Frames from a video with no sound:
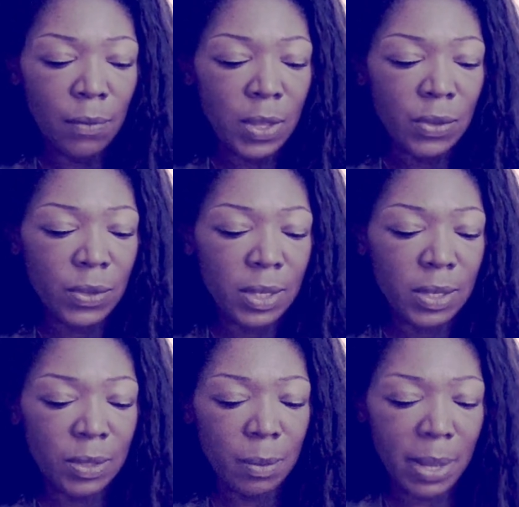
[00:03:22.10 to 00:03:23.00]
This
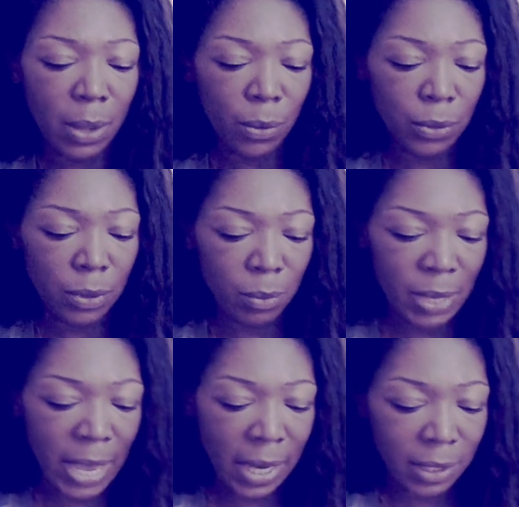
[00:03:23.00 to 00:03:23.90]
is about the
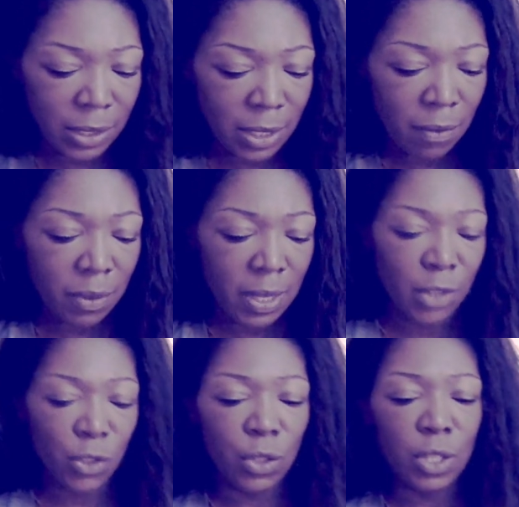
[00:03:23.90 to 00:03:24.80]
reality of things.